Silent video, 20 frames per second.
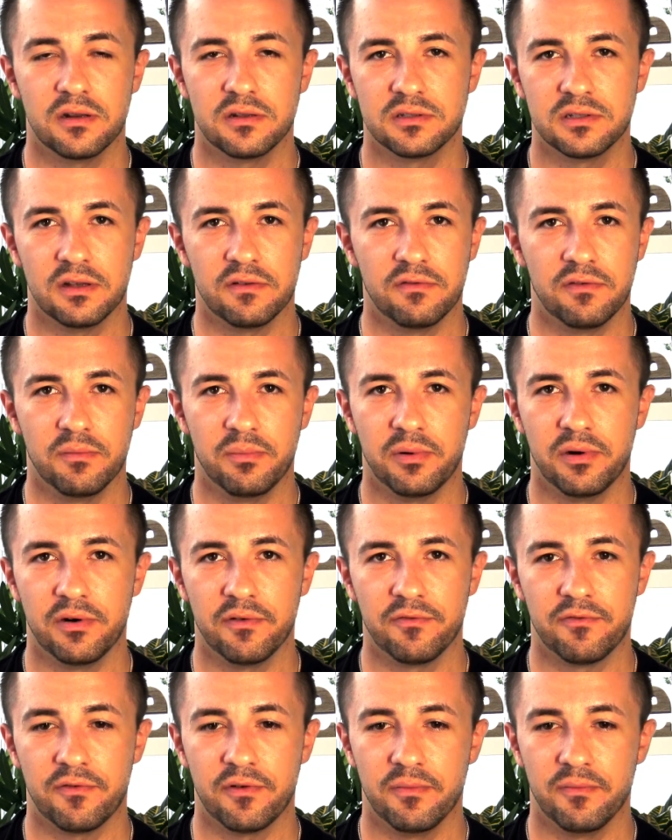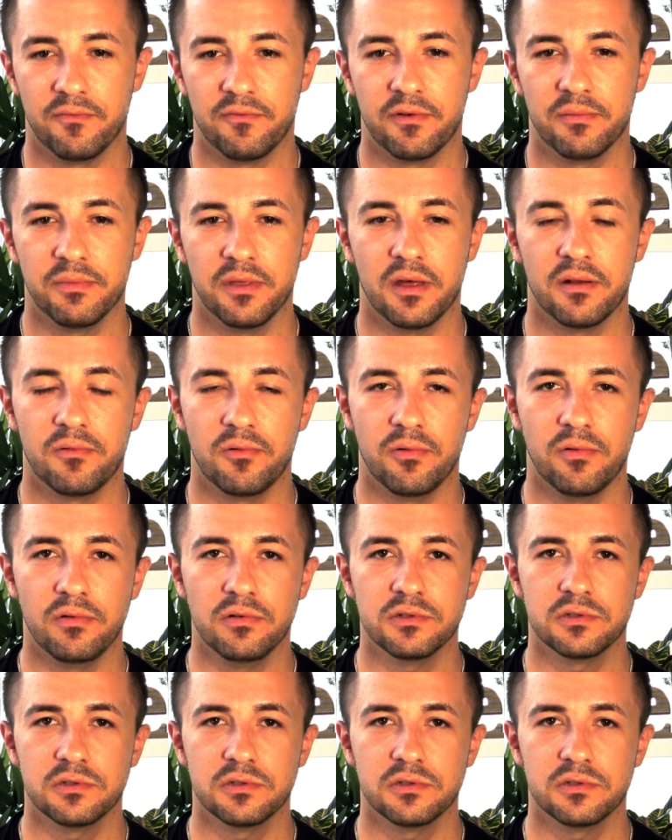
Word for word: itself apart from from that rule.